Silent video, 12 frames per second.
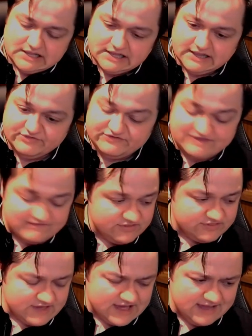The
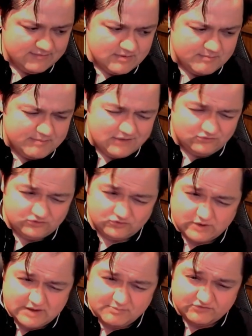7th I am about
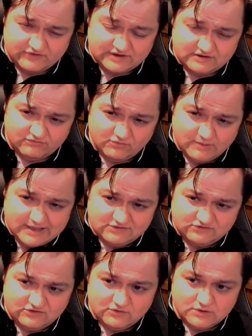20% of the way
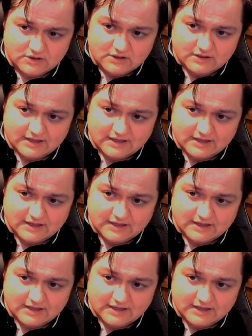into.